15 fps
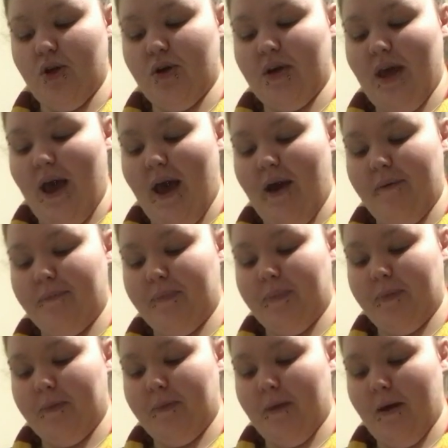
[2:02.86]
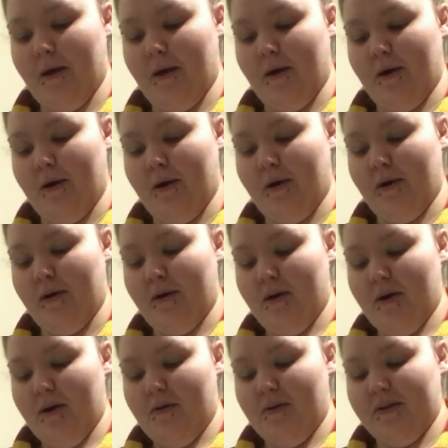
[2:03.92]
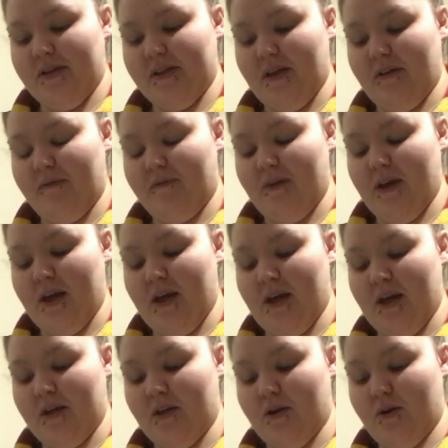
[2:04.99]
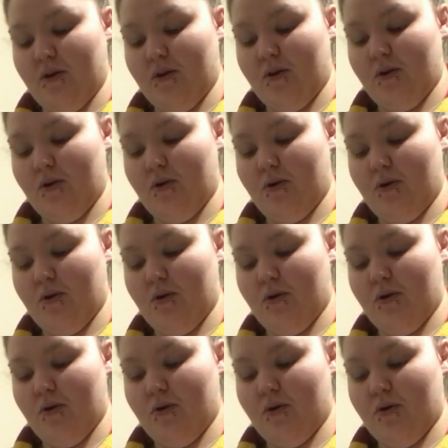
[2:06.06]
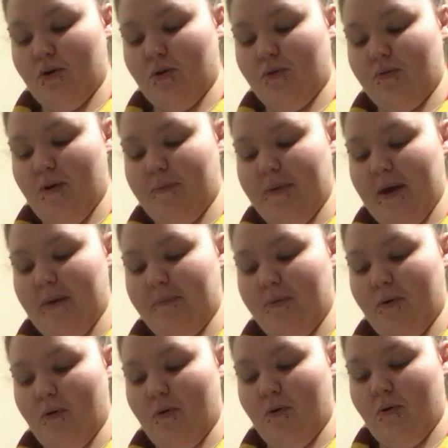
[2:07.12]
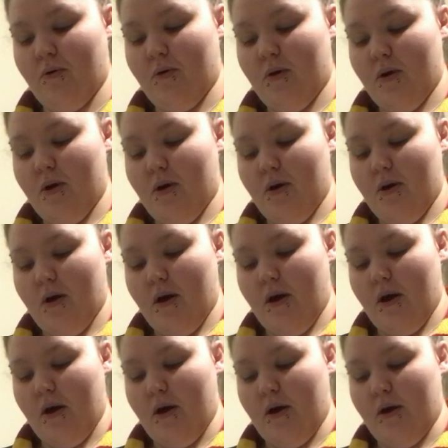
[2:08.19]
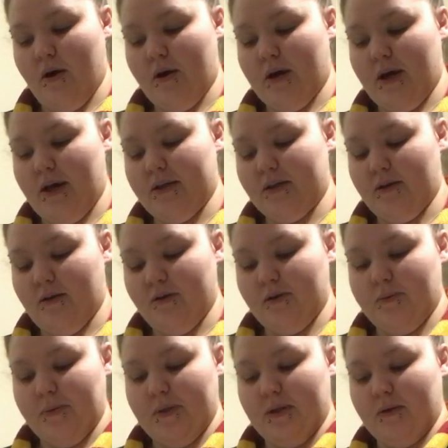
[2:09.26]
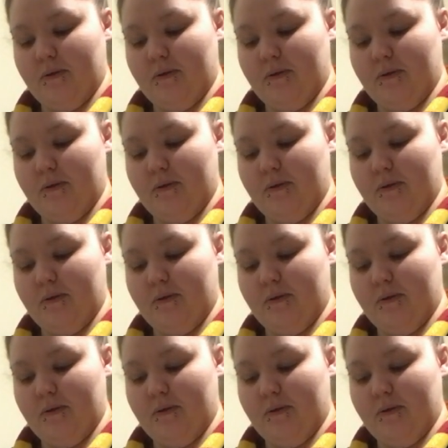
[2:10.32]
you get this is going to feed 3 people. Okay, so those are